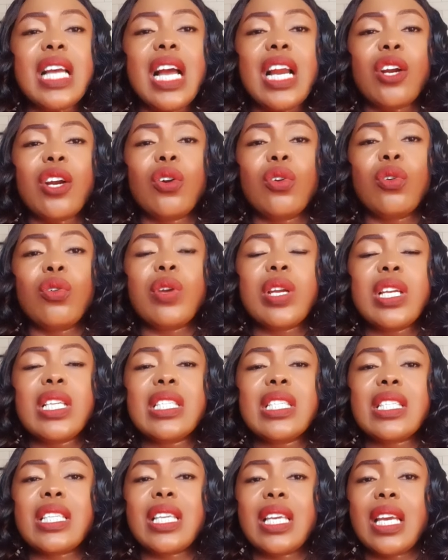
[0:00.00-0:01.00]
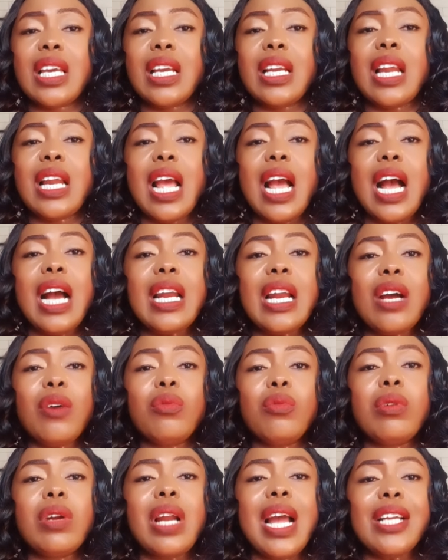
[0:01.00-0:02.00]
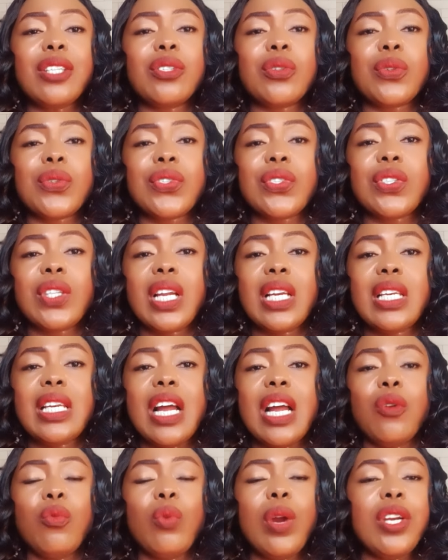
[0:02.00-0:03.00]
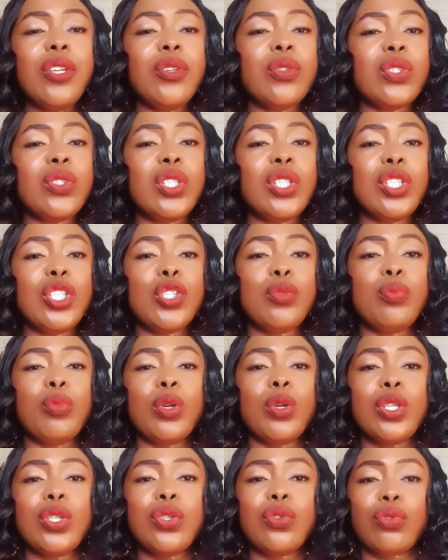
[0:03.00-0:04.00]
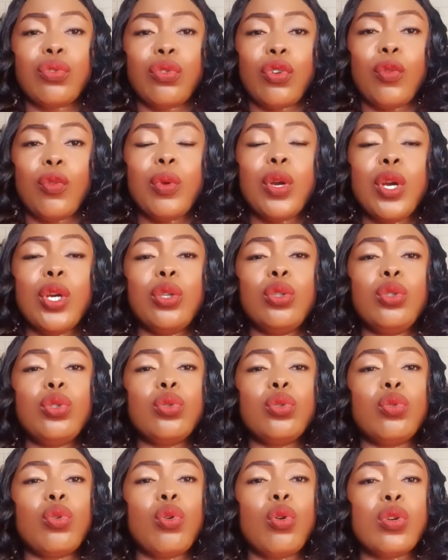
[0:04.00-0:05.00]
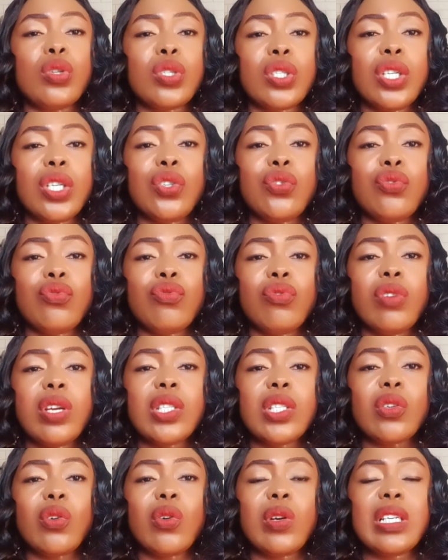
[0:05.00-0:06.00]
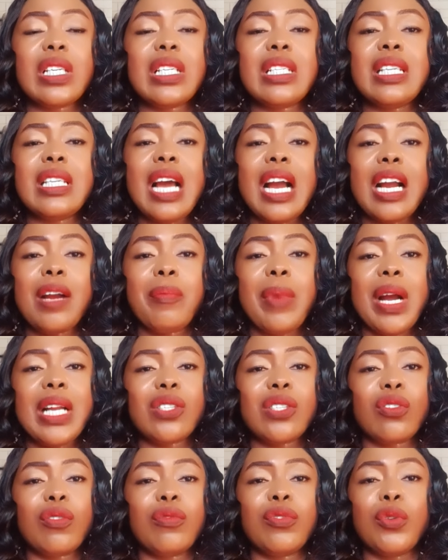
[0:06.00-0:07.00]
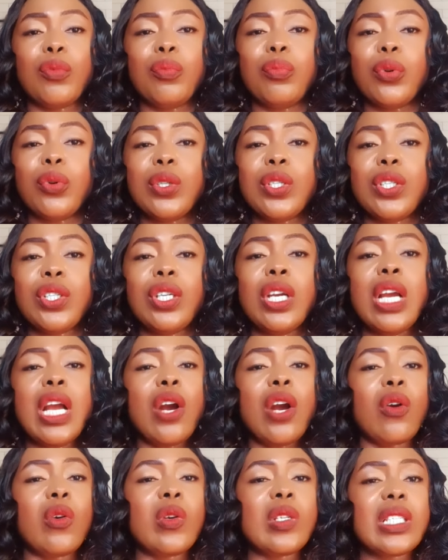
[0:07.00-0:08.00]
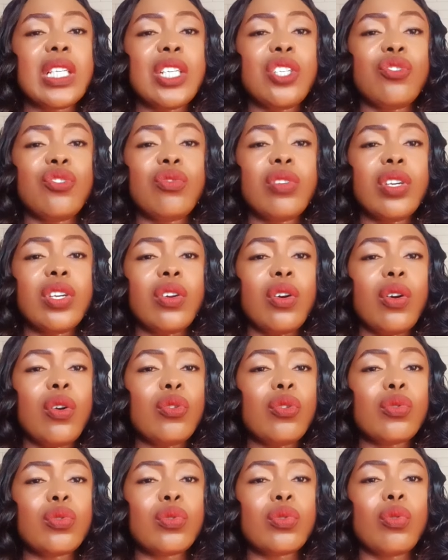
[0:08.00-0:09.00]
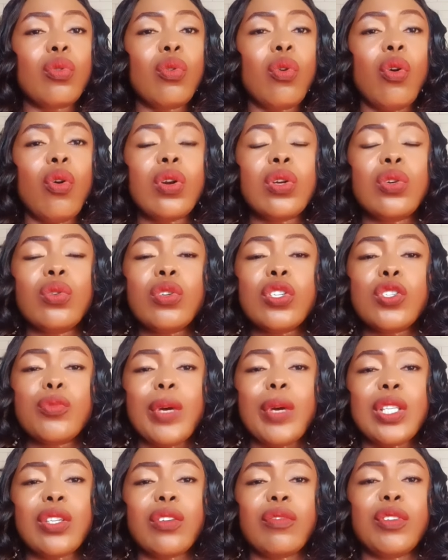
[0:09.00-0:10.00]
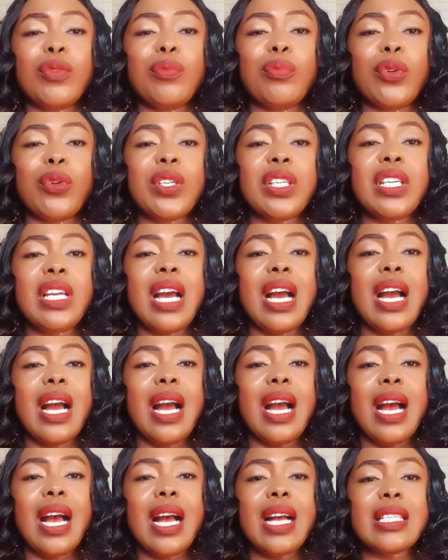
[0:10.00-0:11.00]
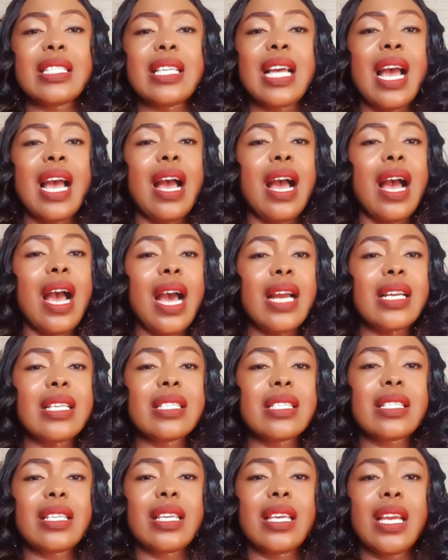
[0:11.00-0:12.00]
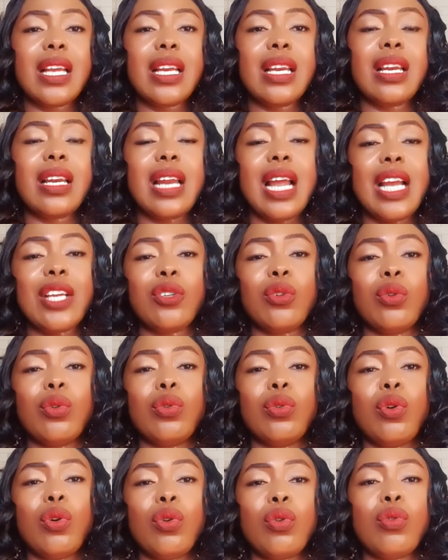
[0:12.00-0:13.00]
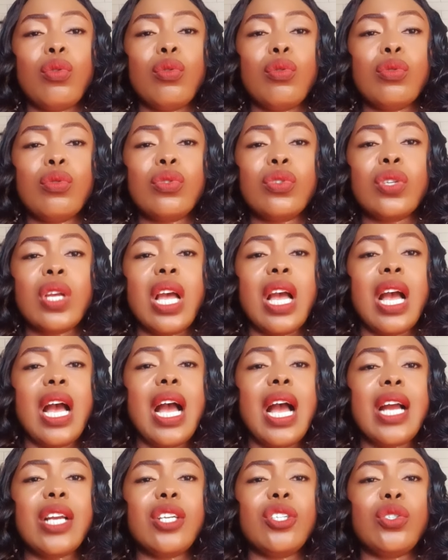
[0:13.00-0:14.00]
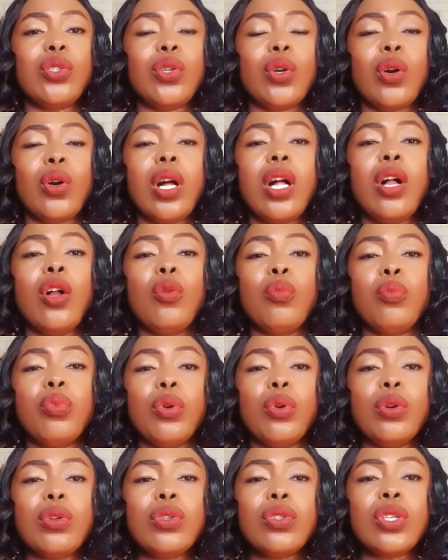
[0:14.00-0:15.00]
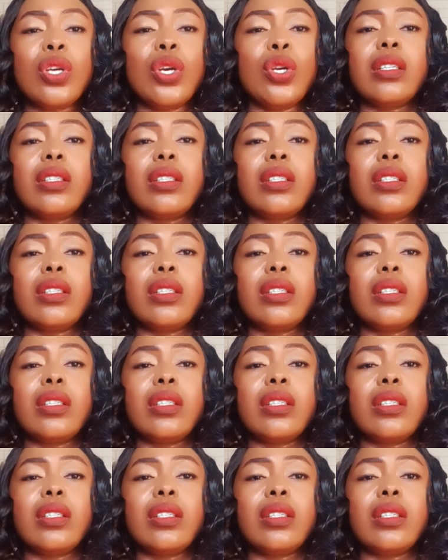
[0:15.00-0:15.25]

and glowing skin. And I would like to state that when using this body scrub, you should concentrate on the dark parts of your body. Concentrate also on those parts of the body that has hard skin, like your knuckles and your elbows.